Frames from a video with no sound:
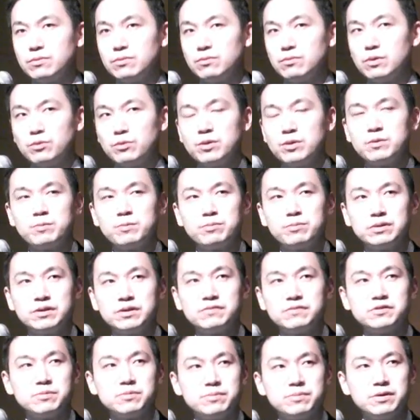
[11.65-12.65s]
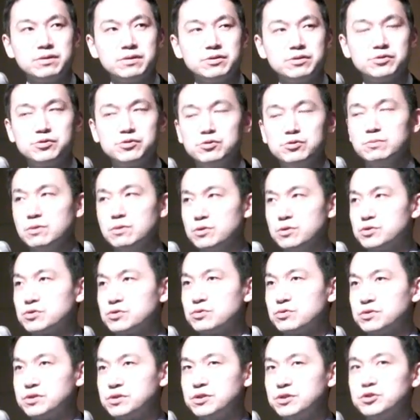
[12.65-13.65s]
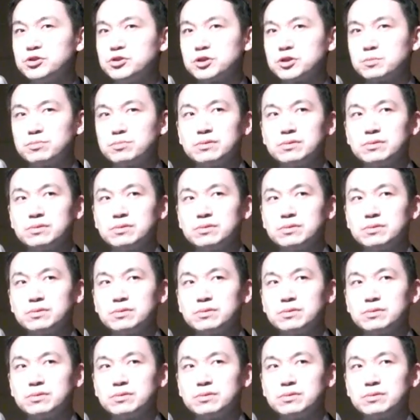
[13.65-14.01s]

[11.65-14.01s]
what we believe to be the two most strategic